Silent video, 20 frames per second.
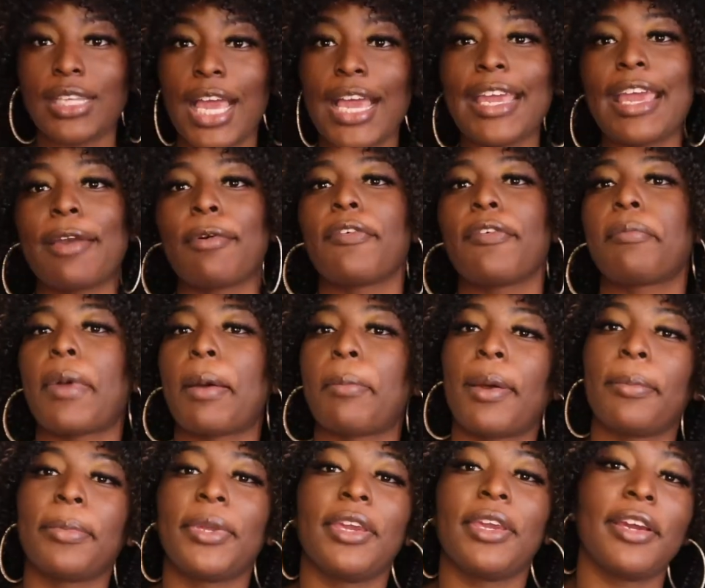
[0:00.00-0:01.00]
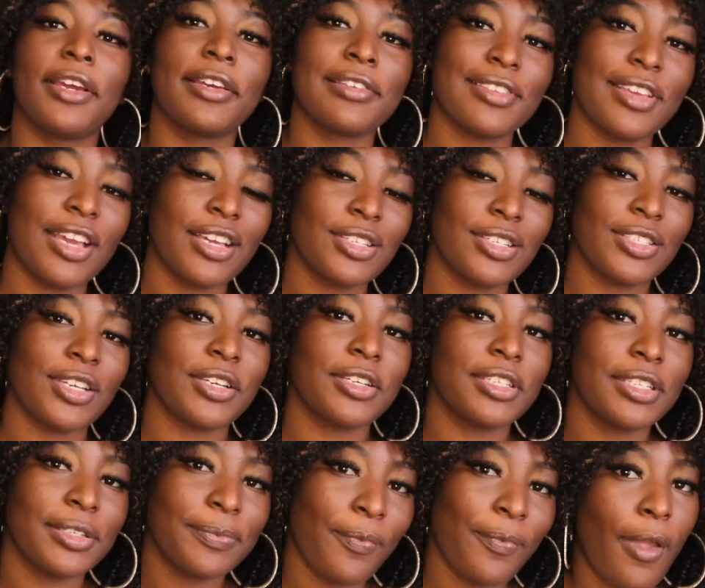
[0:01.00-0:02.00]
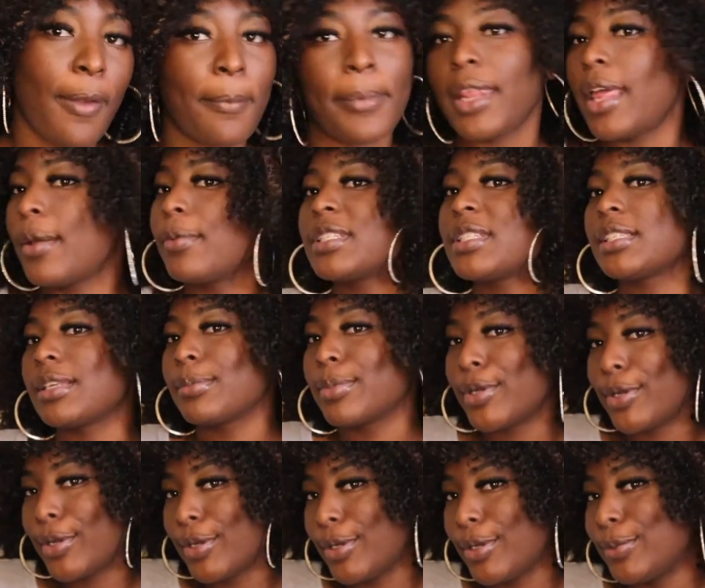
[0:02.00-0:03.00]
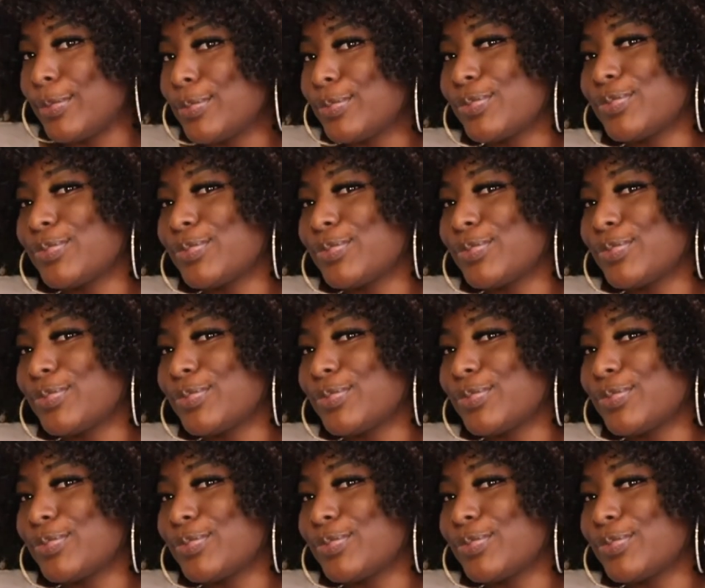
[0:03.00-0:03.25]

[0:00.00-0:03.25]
I can't wait for my mama to get home so I can show her. I'll be like, what's up, girl?